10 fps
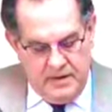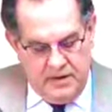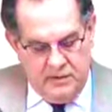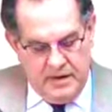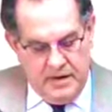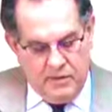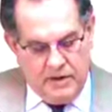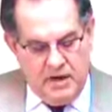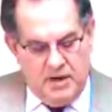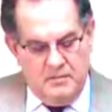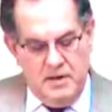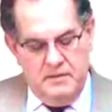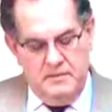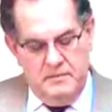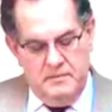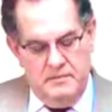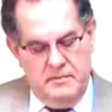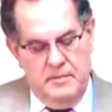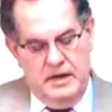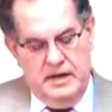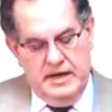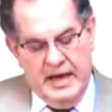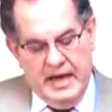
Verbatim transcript: And when they were come and